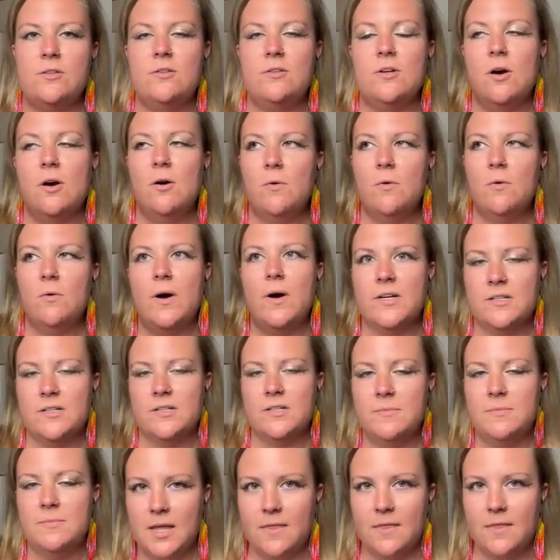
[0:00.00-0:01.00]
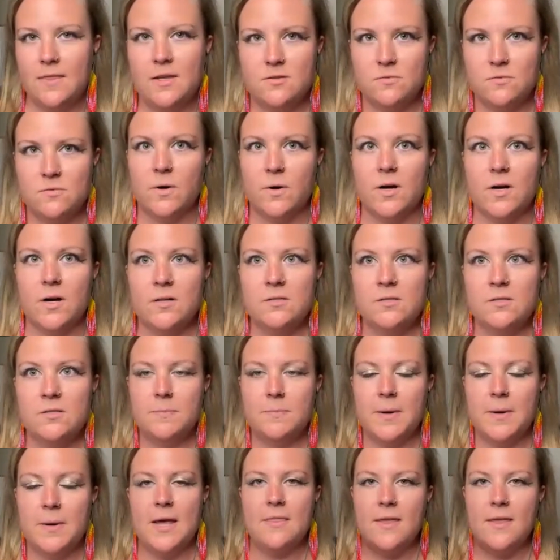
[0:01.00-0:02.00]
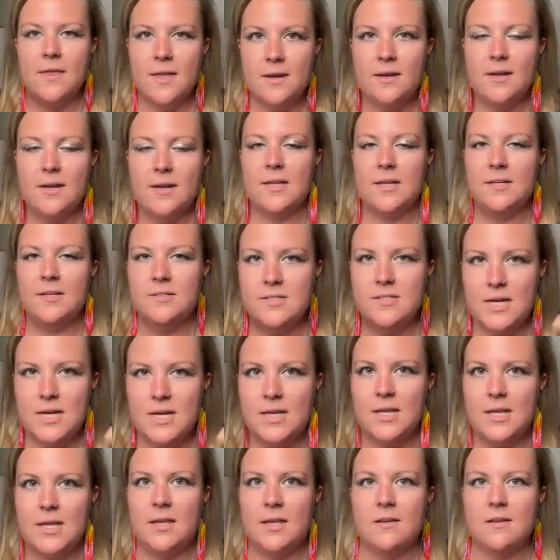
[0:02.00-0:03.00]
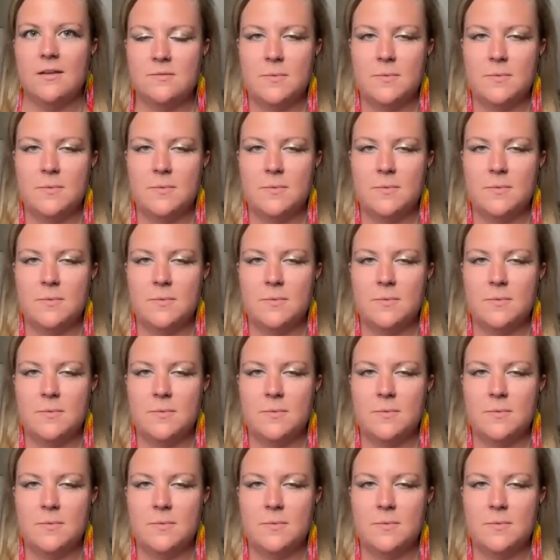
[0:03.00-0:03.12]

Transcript: don't want to make things worse by then intaking,